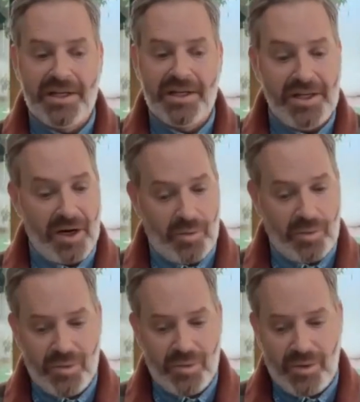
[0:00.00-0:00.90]
you
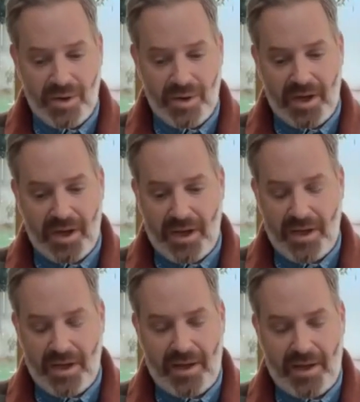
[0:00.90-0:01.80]
know,
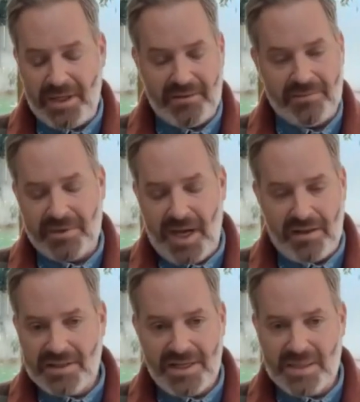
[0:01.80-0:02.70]
I mean,
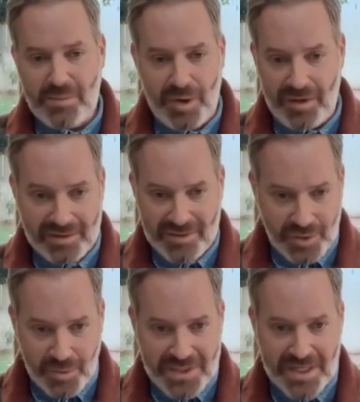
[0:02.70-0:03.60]
I'll say spoilers. Should we say